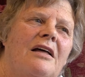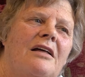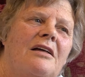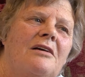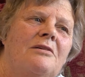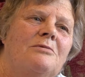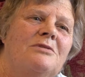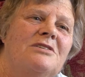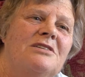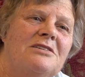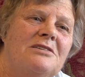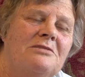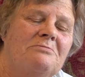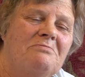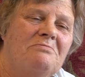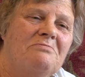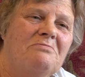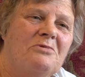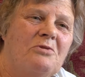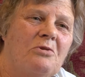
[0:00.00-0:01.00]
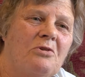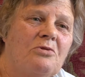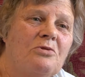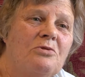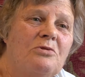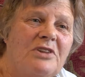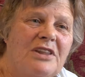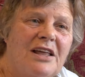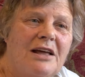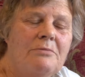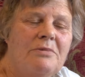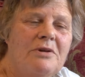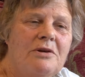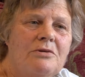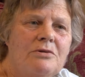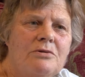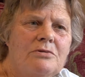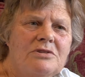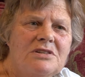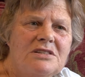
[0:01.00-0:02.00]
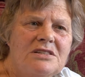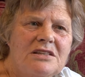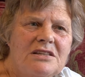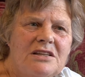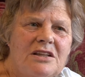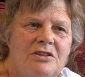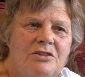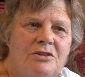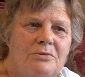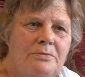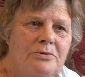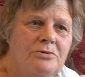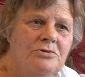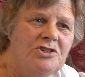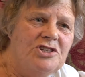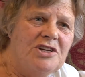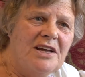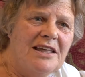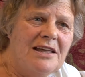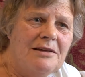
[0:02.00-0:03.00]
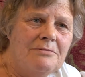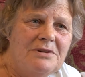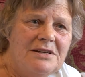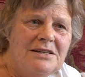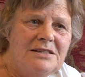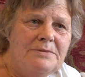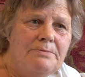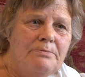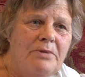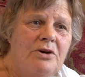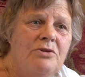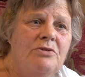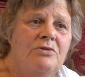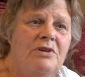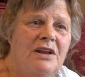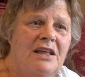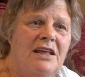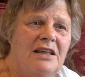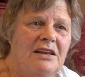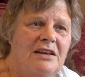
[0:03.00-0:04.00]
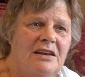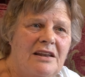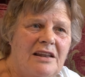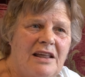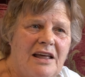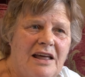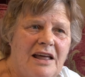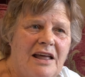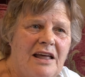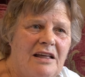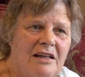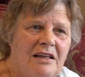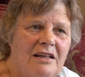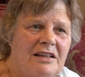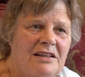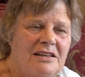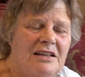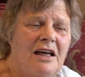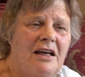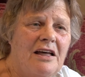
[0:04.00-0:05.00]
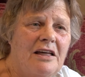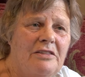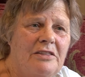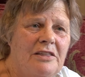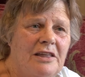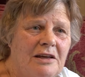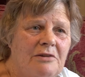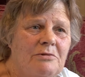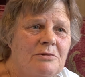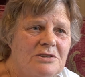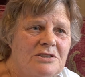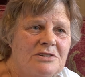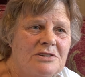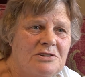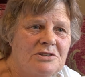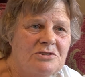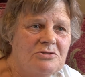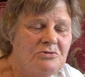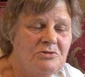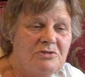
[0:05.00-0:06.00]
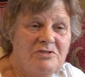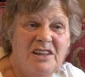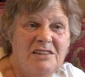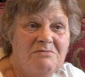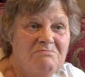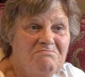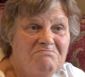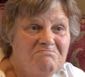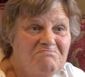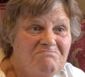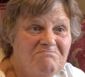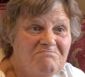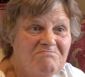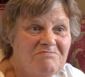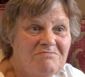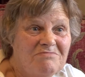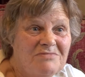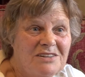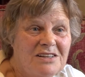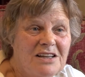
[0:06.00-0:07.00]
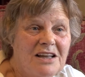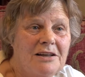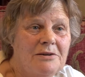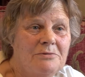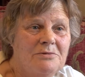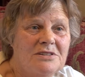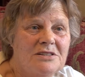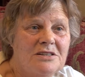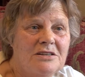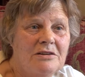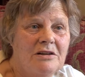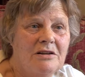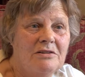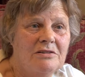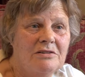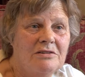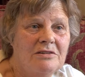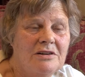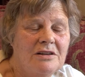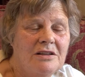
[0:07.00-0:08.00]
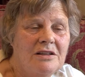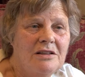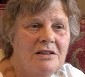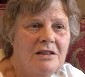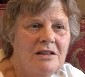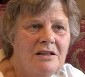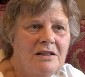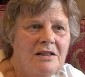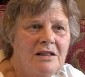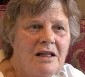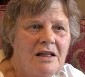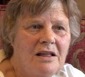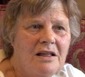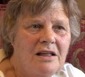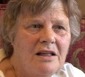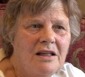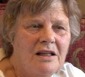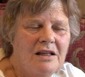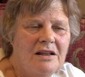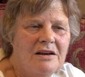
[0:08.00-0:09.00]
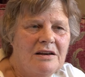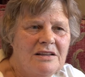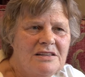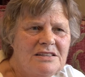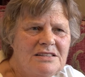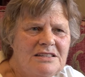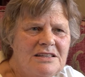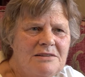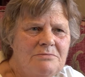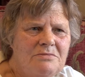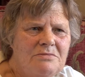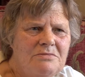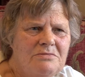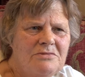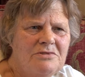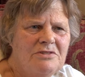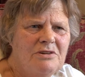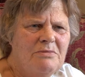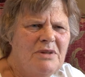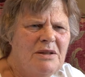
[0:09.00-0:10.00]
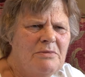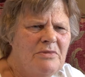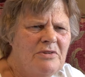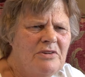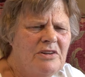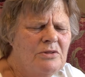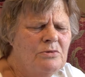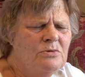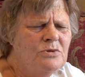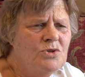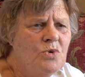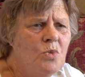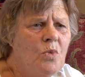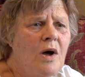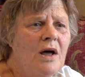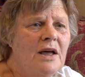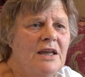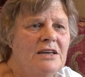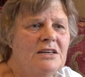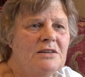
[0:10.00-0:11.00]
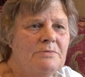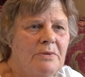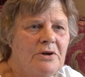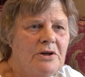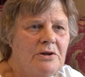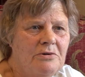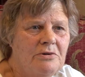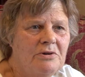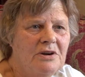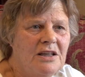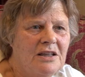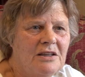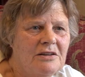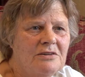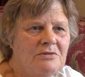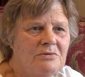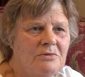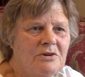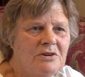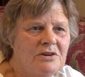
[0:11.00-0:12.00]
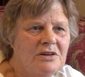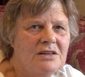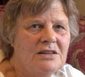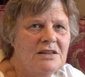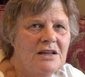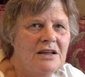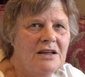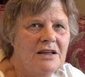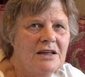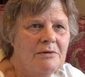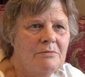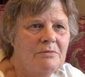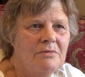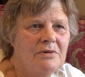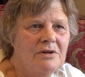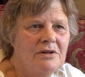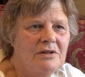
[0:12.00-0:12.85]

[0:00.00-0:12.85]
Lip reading: it was called that because the butcher kept his pony in there, I think was the story that I was told. And I seem to remember there was a white pony at one time.